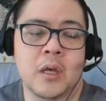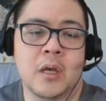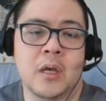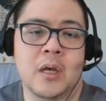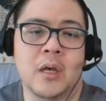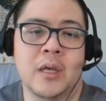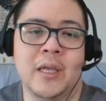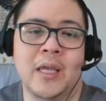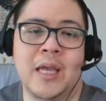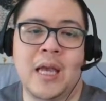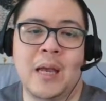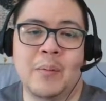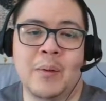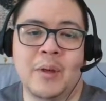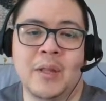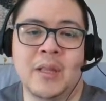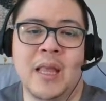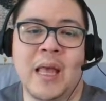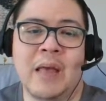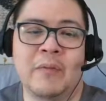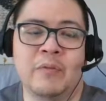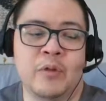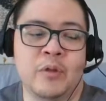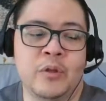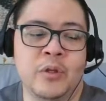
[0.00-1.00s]
Yeah, I'll
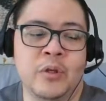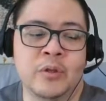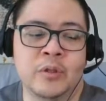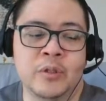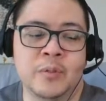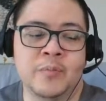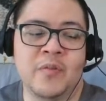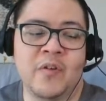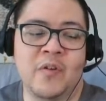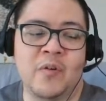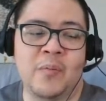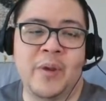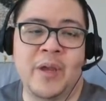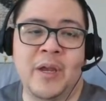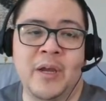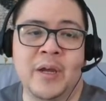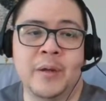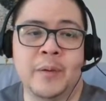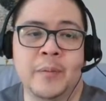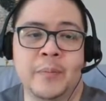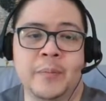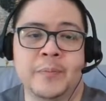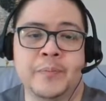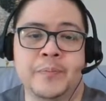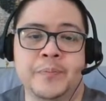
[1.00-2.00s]
have to use phobia
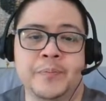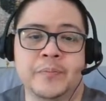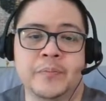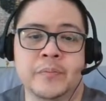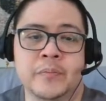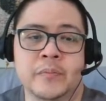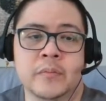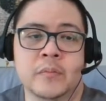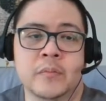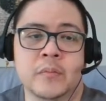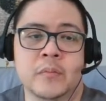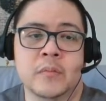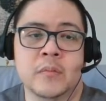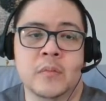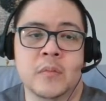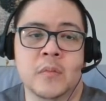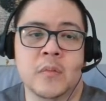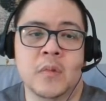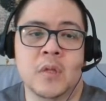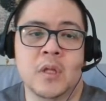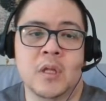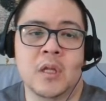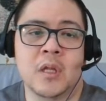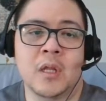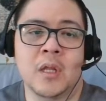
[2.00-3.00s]

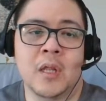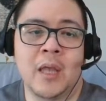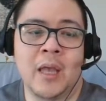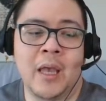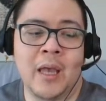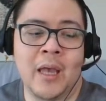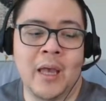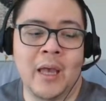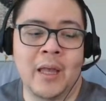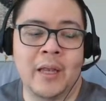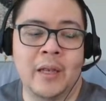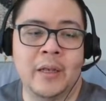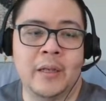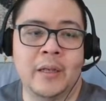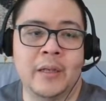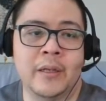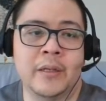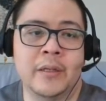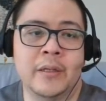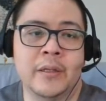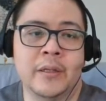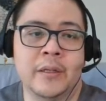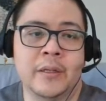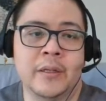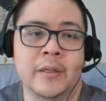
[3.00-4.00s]
and
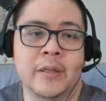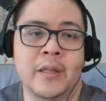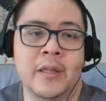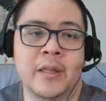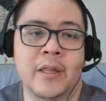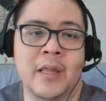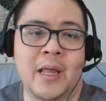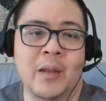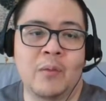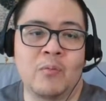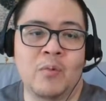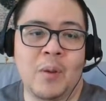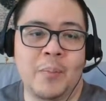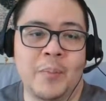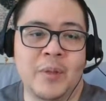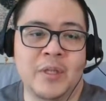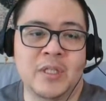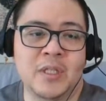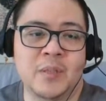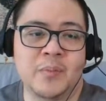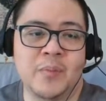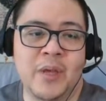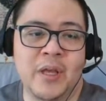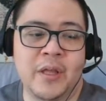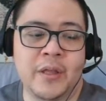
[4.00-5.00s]
then
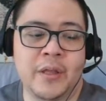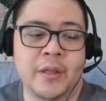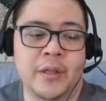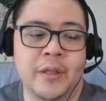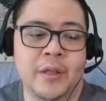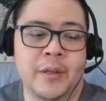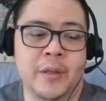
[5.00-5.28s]
weaponsmith.